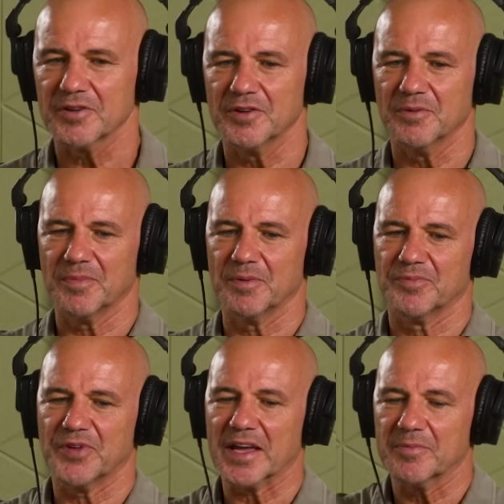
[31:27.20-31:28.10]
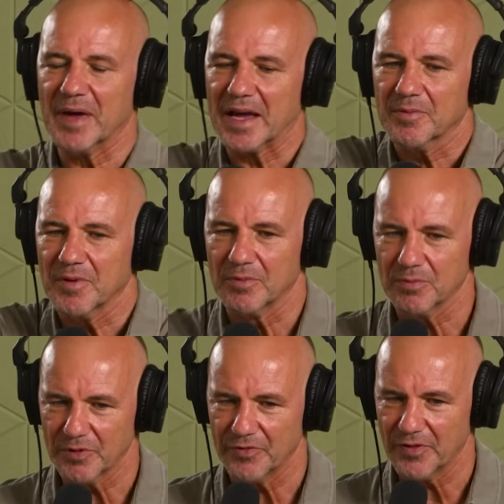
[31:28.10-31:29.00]
you're taken back
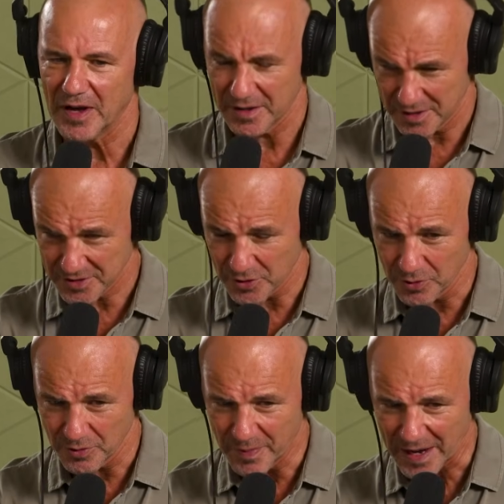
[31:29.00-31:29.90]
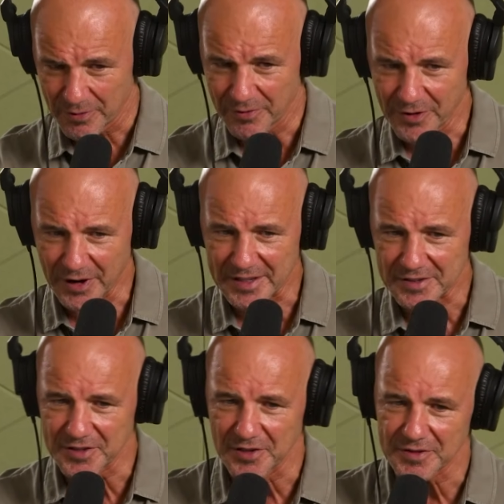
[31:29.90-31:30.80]
escorted back with
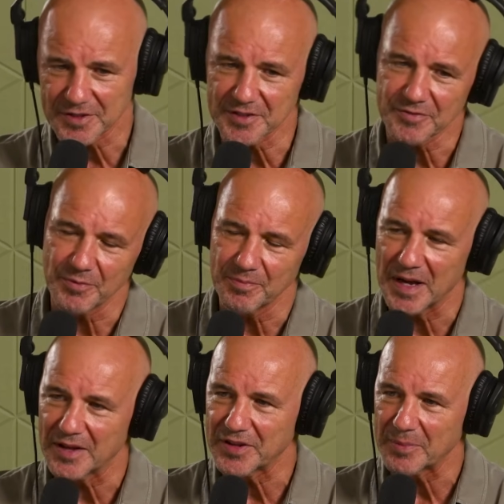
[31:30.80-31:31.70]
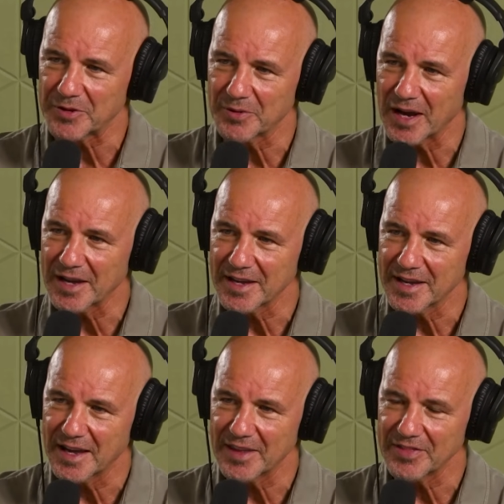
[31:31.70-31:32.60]
corrective services from WA
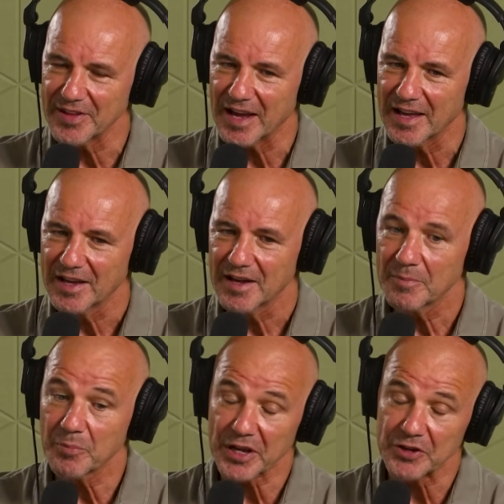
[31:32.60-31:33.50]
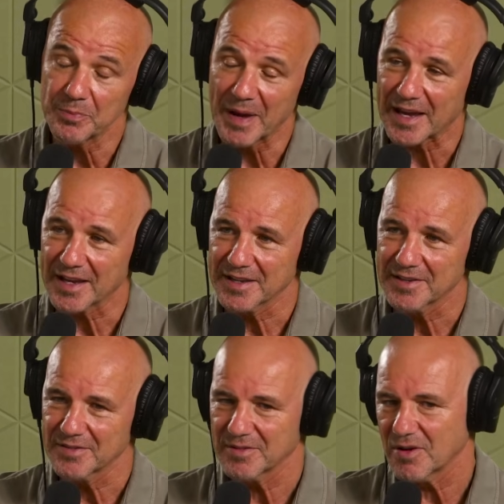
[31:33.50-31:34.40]
and bringing you back.
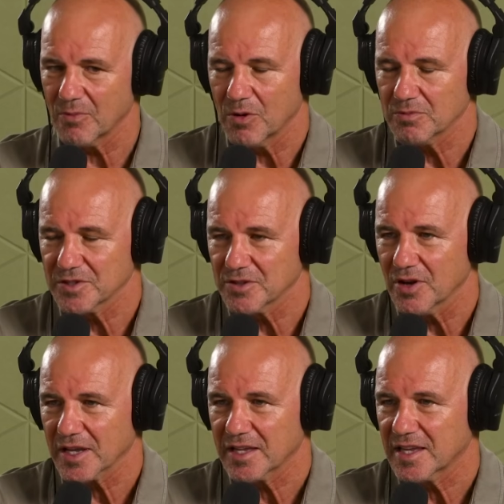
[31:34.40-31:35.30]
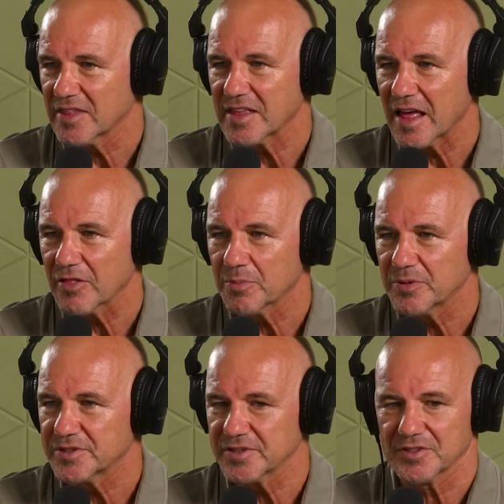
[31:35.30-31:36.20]
What was it like getting out of the
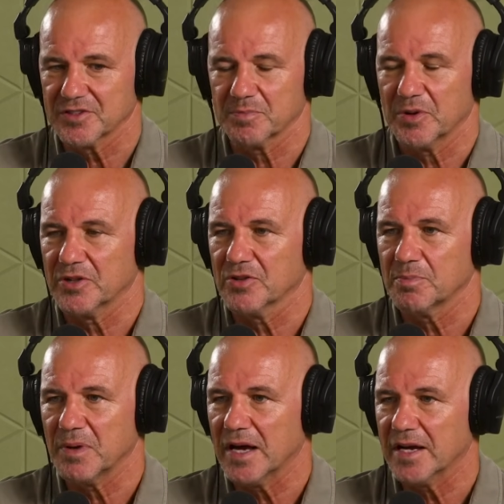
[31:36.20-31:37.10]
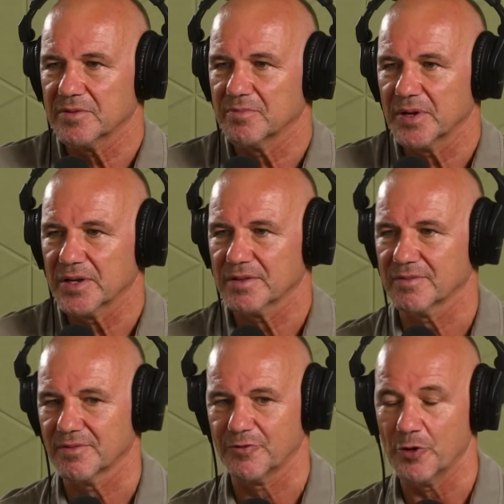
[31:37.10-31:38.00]
prison and just being on a plane and being,
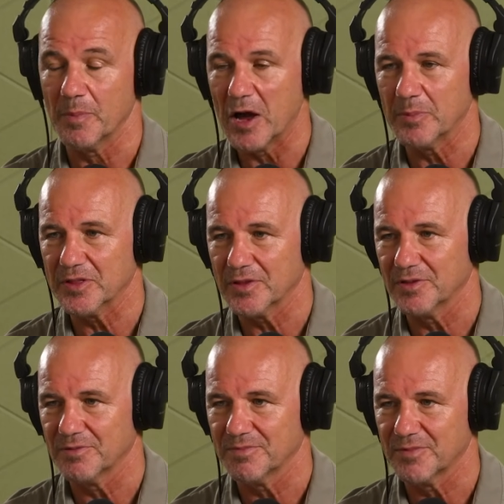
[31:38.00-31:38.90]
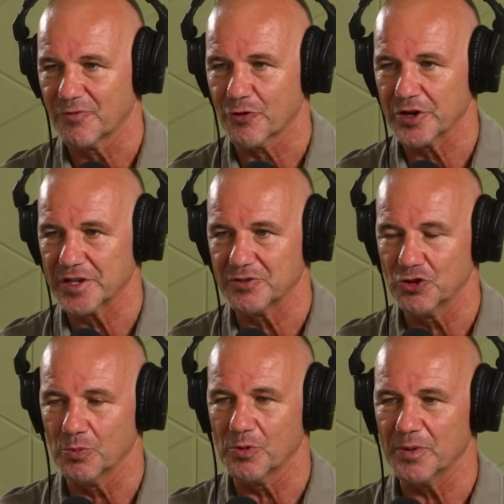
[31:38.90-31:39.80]
for a moment, a free,
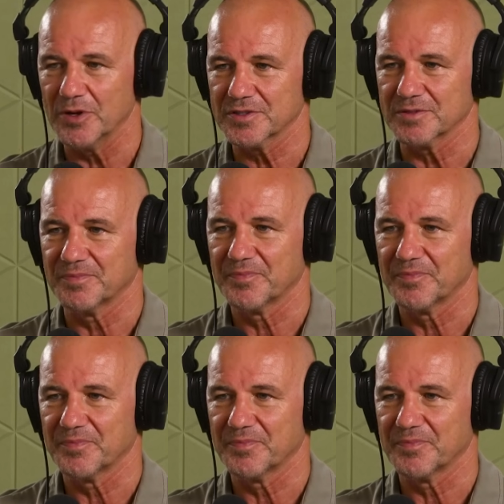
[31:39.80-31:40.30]
normal person?